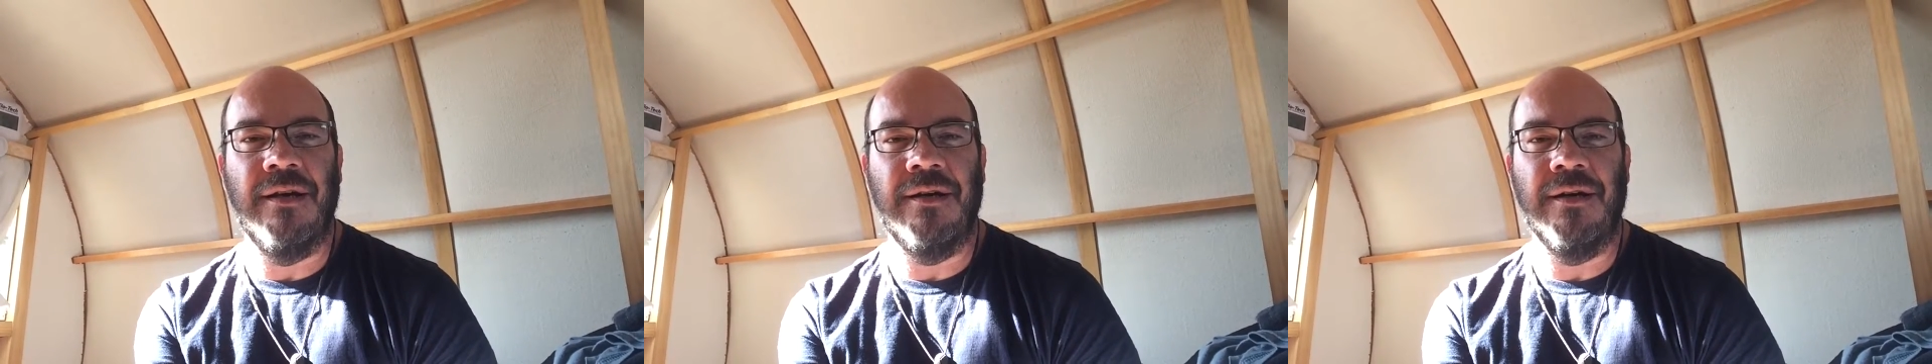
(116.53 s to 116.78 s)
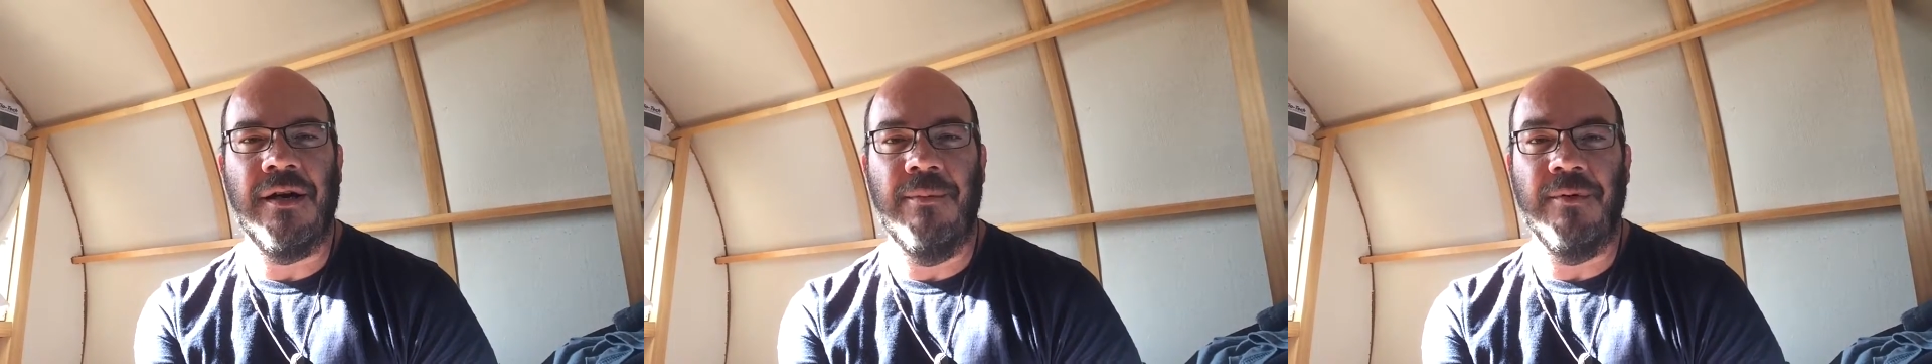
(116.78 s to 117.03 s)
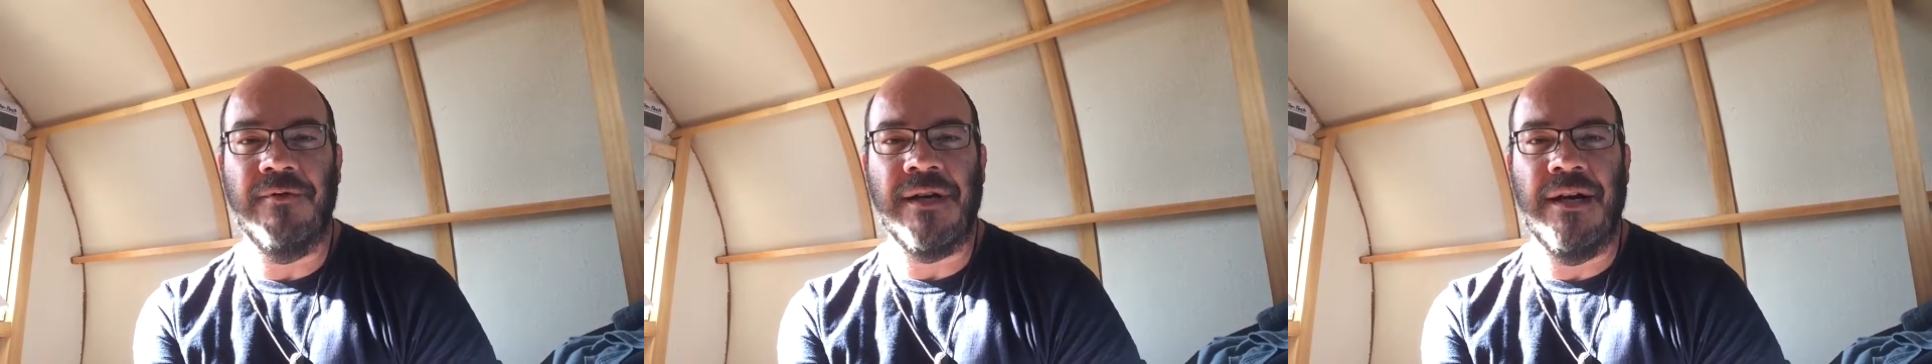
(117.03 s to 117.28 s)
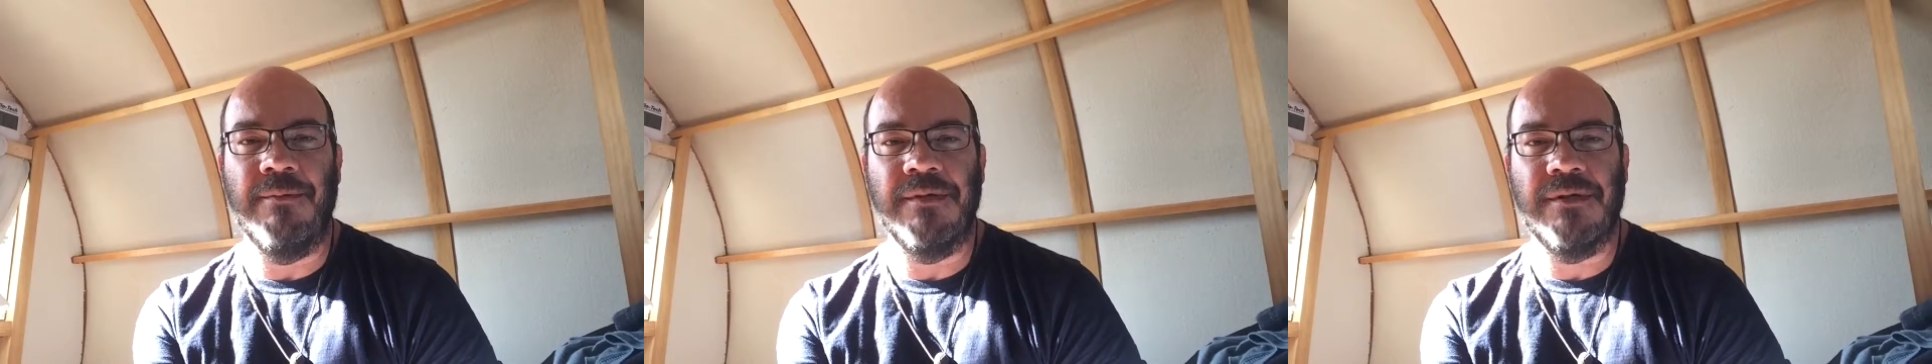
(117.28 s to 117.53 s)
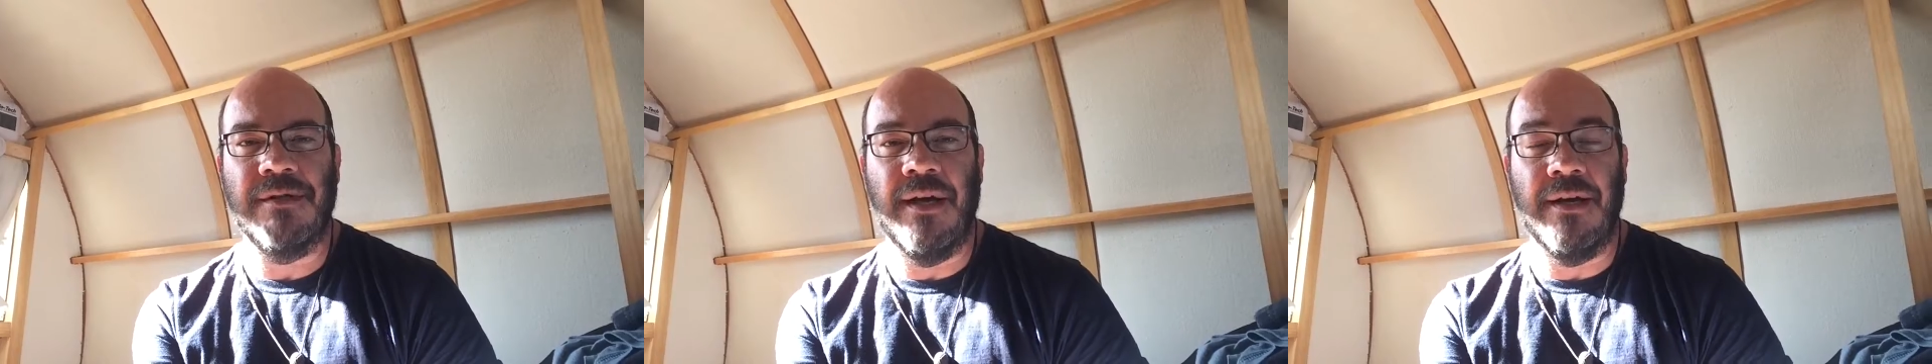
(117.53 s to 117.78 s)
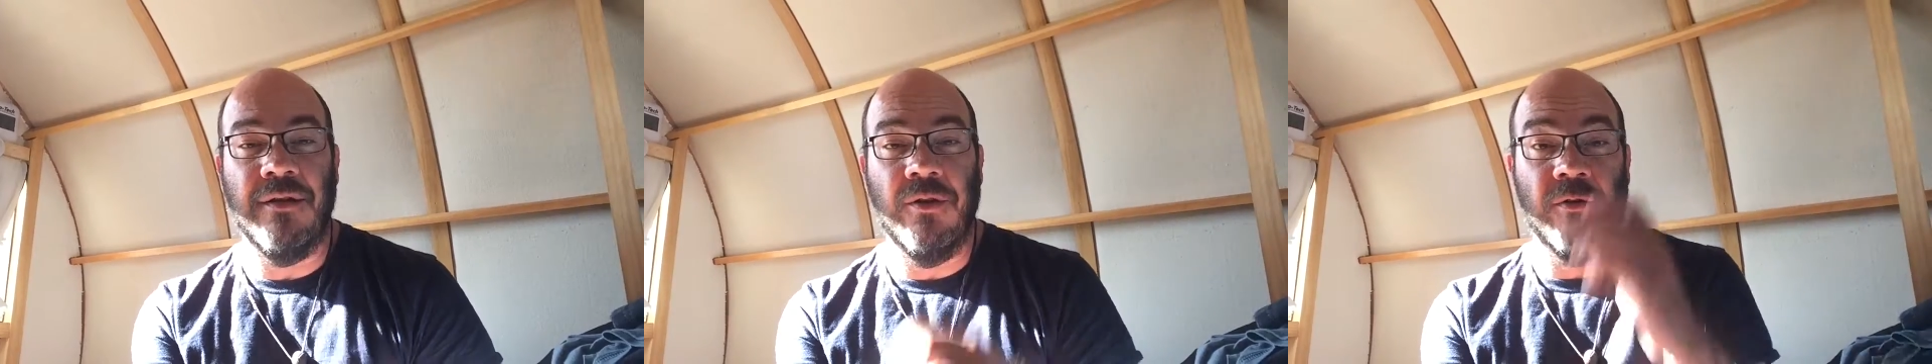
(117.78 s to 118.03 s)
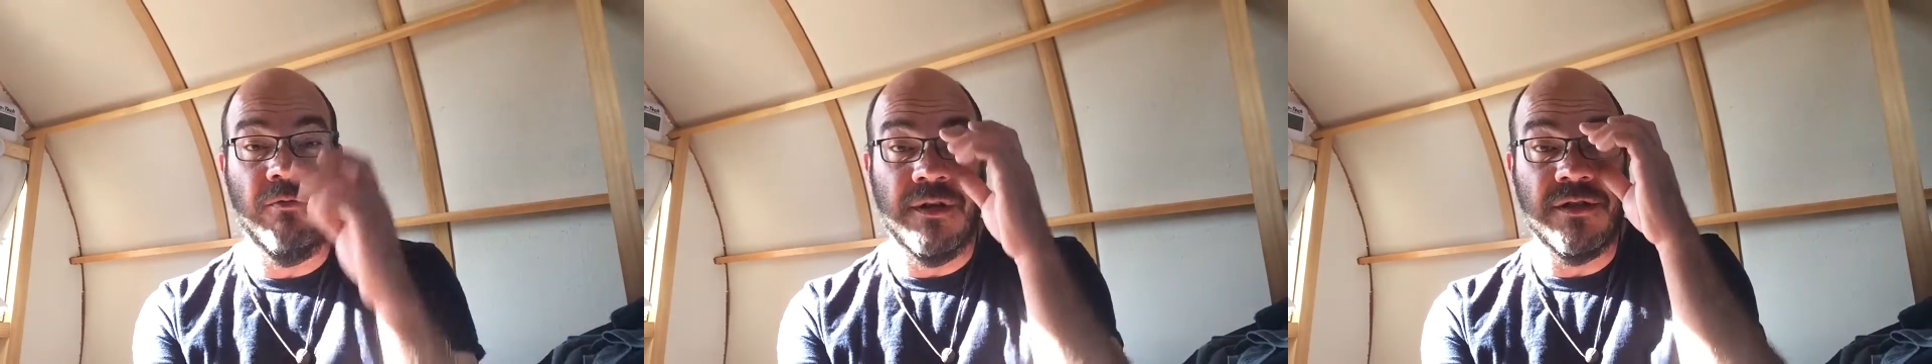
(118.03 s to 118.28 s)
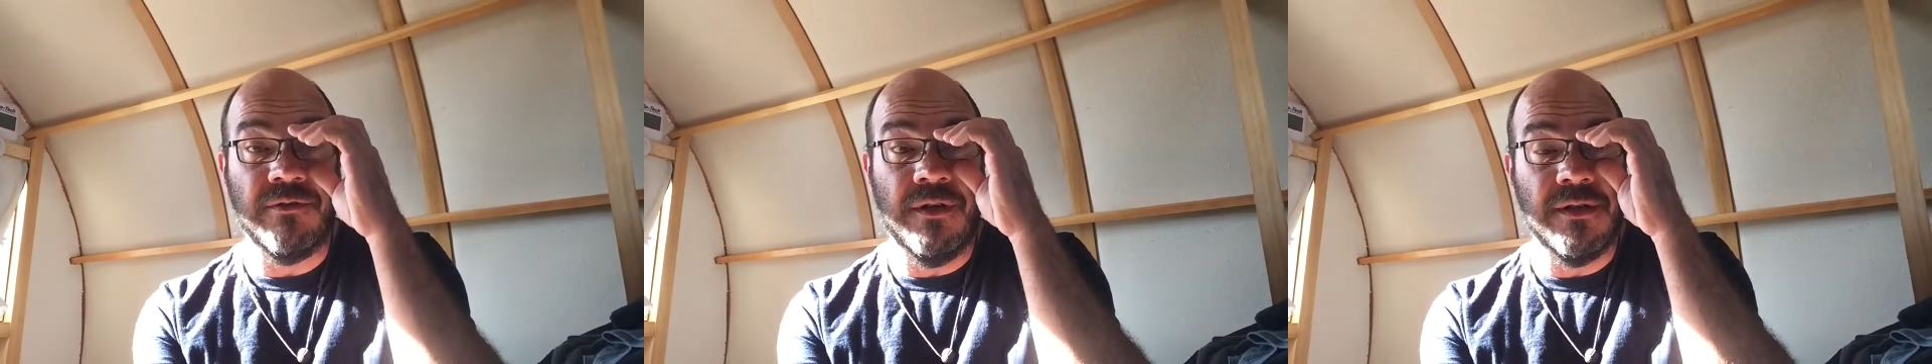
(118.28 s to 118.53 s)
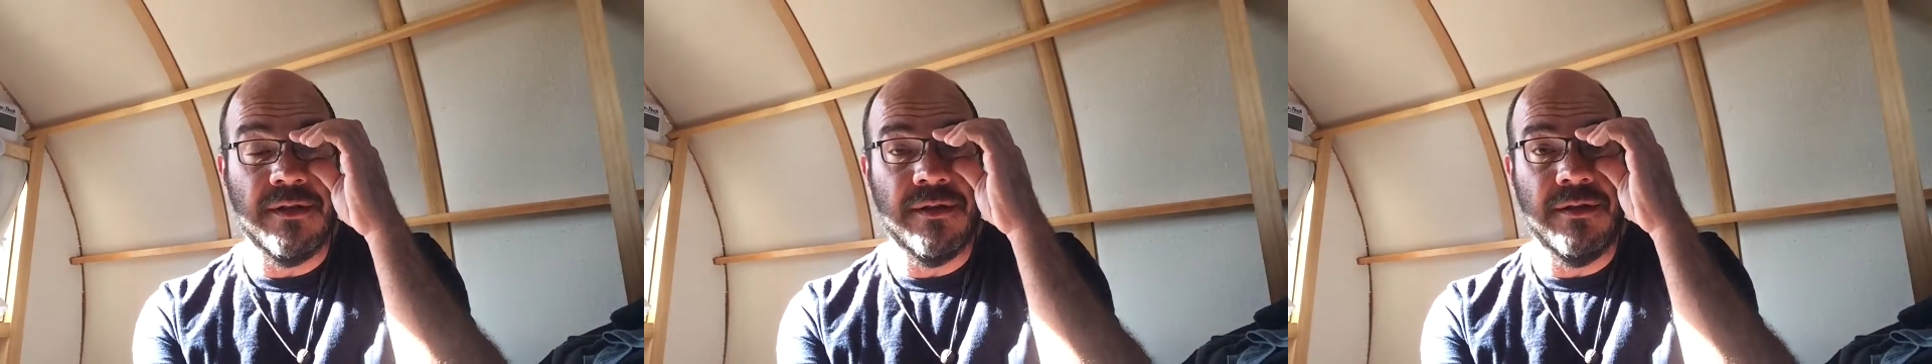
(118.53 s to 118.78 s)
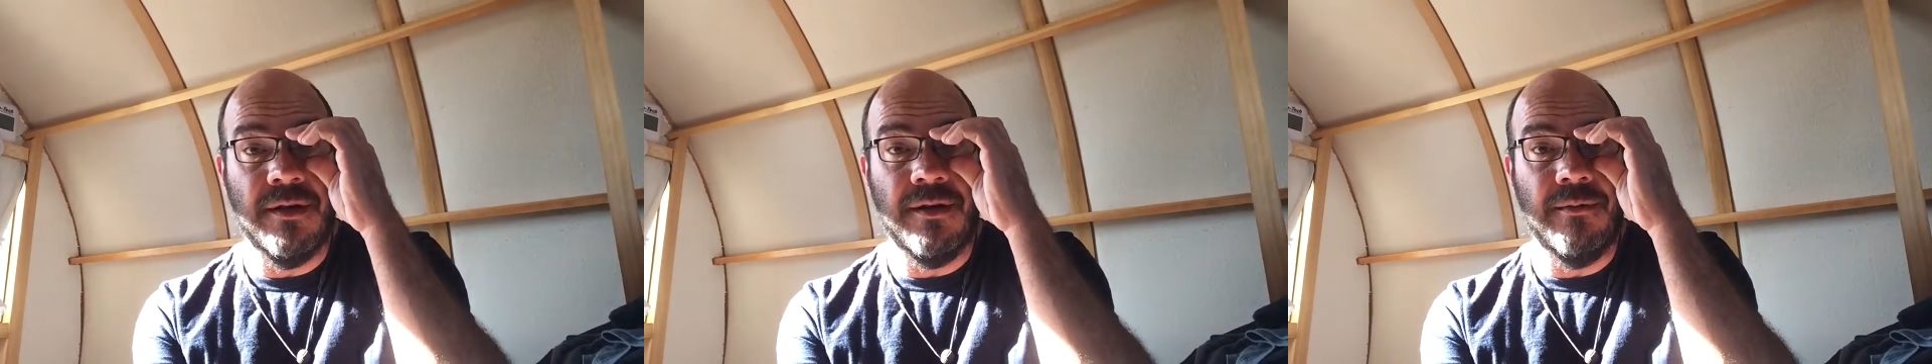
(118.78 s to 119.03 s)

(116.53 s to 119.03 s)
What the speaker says: a couple of times at local restaurants